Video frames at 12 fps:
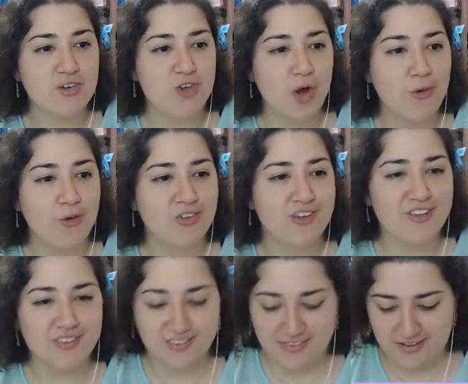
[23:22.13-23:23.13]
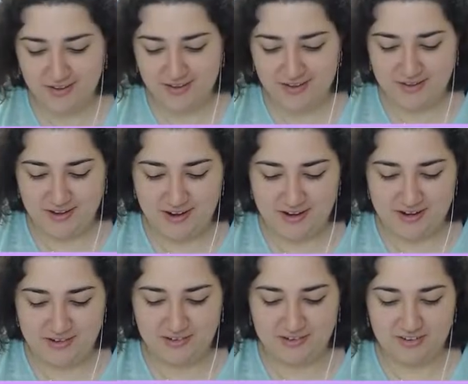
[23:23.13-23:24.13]
toesies. How
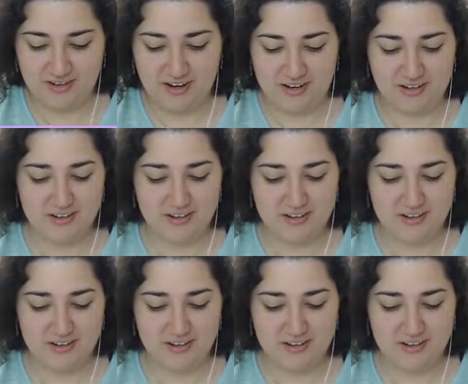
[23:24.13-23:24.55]
you doing today?